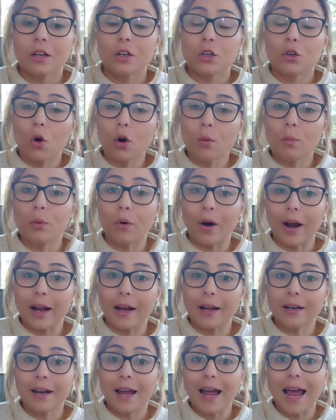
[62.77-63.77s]
your
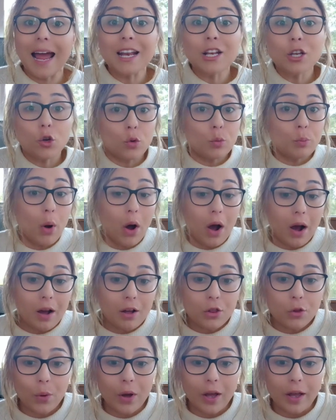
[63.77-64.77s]
brain a new
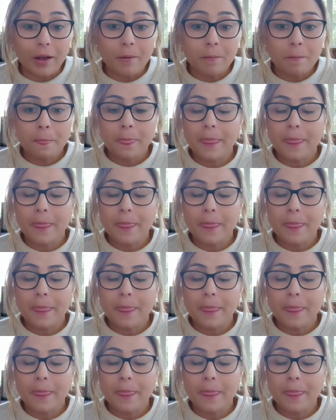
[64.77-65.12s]
pathway,